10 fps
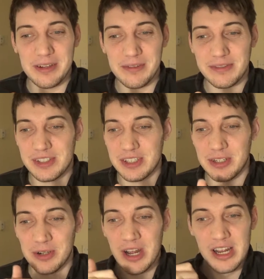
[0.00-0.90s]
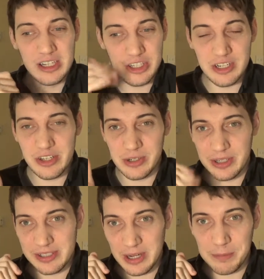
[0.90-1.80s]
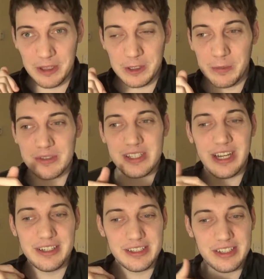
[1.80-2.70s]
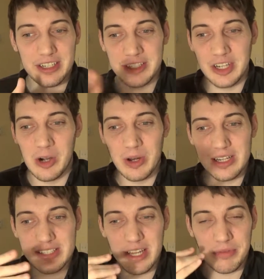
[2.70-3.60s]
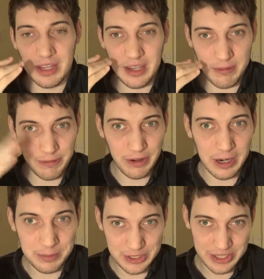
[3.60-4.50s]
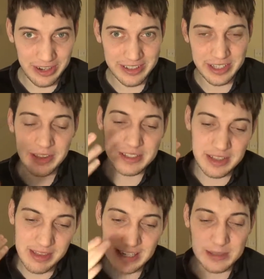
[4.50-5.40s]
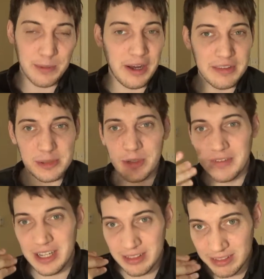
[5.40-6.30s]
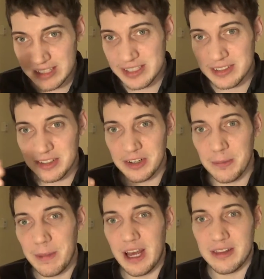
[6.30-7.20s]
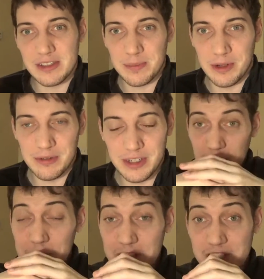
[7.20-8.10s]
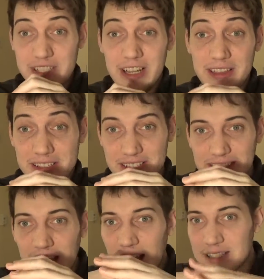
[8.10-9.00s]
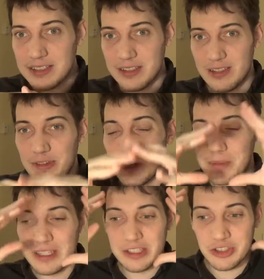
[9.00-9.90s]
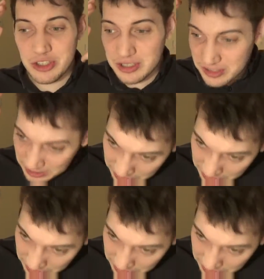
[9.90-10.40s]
of. So she joins up with a group of scientists to go in and see if they can find what's causing this. That's the of this movie. Let's get into the good and bad of this movie. Let me just say this, the cast in this film is just